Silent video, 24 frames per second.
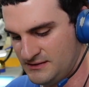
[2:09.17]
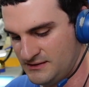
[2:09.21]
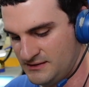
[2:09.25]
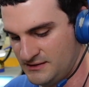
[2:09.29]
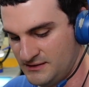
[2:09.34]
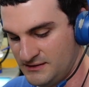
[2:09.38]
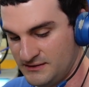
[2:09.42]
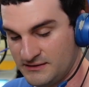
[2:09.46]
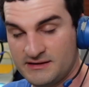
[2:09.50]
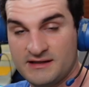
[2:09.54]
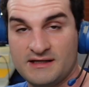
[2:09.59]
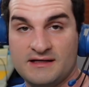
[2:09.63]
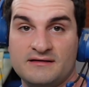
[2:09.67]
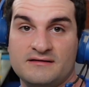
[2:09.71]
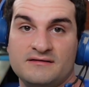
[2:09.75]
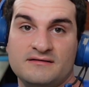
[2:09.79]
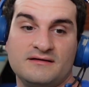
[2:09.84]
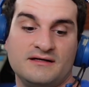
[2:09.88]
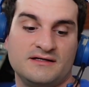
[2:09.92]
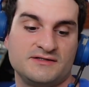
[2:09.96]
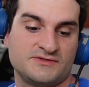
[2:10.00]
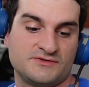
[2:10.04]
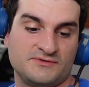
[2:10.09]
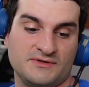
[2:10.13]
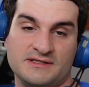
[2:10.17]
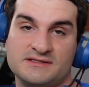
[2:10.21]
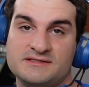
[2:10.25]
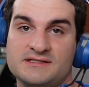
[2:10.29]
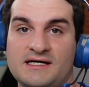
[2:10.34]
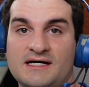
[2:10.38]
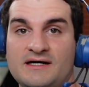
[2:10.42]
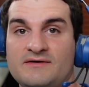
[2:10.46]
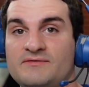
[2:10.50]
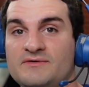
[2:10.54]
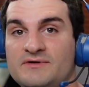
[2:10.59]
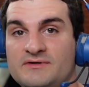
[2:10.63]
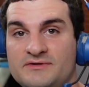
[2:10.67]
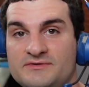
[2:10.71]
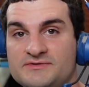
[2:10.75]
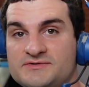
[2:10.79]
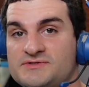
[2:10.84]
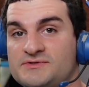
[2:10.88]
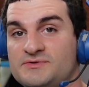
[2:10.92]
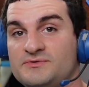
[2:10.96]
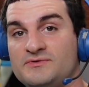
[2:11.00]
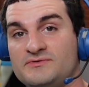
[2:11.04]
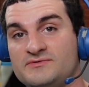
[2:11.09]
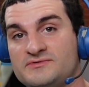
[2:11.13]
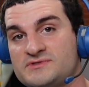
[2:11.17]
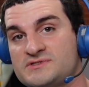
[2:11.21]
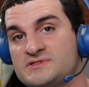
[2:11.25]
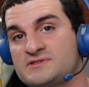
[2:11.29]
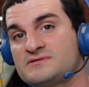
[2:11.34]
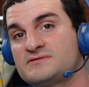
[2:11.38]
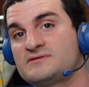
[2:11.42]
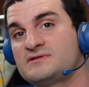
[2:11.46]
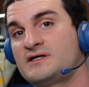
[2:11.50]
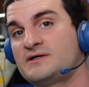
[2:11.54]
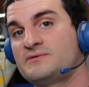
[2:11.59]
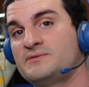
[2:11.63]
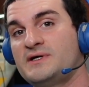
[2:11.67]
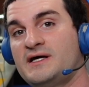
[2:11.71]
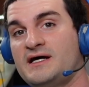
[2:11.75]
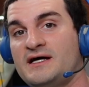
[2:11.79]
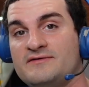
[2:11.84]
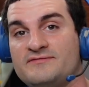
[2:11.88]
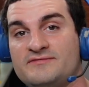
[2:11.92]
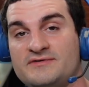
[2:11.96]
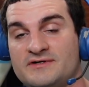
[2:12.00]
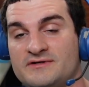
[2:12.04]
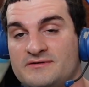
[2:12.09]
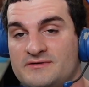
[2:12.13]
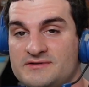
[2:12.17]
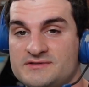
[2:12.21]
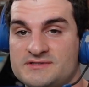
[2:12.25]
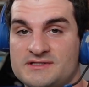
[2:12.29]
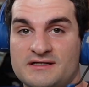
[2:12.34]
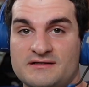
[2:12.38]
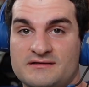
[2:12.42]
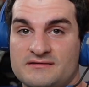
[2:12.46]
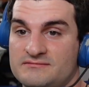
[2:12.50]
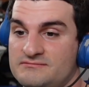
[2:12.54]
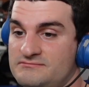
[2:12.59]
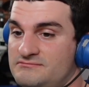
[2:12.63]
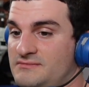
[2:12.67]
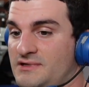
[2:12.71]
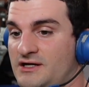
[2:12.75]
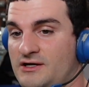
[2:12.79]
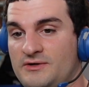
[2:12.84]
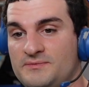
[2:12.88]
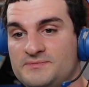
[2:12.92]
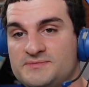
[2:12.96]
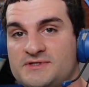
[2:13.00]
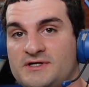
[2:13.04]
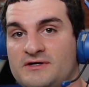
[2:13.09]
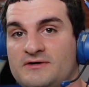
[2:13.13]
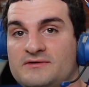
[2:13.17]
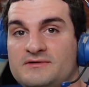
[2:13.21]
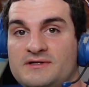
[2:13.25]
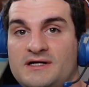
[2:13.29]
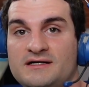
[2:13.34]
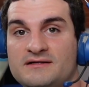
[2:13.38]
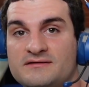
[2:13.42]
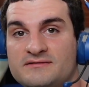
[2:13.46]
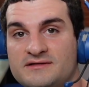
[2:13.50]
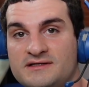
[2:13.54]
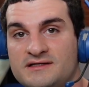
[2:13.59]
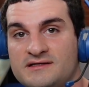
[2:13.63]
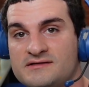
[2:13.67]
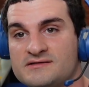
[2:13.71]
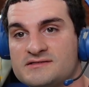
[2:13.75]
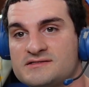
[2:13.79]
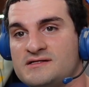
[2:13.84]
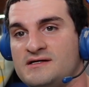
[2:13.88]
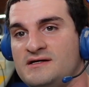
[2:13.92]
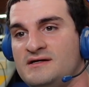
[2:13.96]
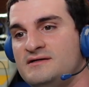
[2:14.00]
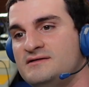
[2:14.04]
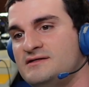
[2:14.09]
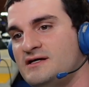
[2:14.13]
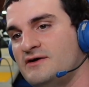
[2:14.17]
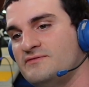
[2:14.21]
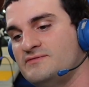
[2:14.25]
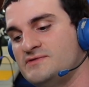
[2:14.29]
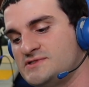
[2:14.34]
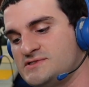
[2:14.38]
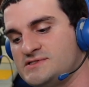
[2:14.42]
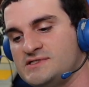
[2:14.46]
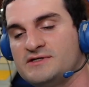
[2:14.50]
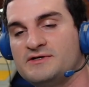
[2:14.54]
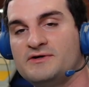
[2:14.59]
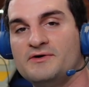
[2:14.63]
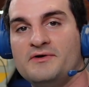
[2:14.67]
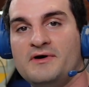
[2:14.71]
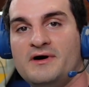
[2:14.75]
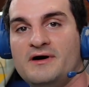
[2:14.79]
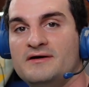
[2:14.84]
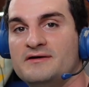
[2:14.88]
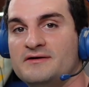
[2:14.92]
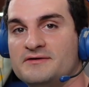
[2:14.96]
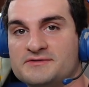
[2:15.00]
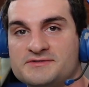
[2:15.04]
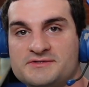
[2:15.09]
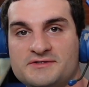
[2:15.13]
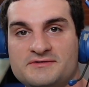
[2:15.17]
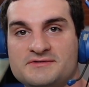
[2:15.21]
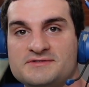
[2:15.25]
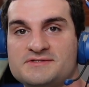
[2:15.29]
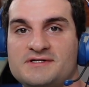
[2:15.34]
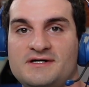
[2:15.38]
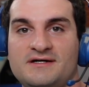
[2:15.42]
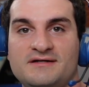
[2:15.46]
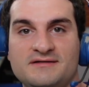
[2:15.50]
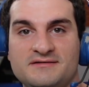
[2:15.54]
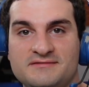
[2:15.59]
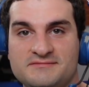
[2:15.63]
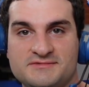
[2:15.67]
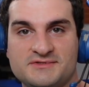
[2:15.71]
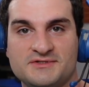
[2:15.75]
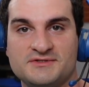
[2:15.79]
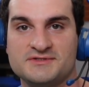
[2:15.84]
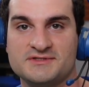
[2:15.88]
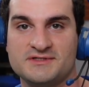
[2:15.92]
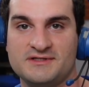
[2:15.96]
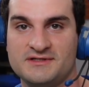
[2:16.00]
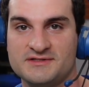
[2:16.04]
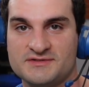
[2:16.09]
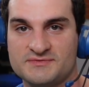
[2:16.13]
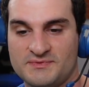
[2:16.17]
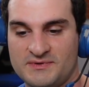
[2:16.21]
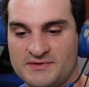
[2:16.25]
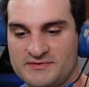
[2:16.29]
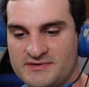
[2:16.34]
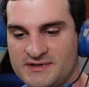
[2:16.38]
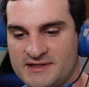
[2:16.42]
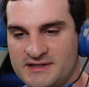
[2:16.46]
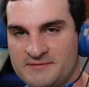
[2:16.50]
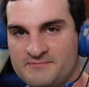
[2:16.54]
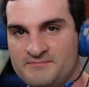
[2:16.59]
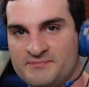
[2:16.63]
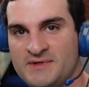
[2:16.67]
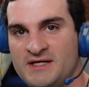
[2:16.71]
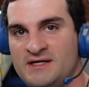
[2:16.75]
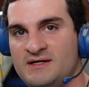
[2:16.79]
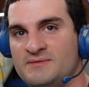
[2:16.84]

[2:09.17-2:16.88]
Uh, again, it's great to have one of those tools like we have here because that can help tell a lot of things. Now, if we see it go on or turns on, turns on, that's one thing.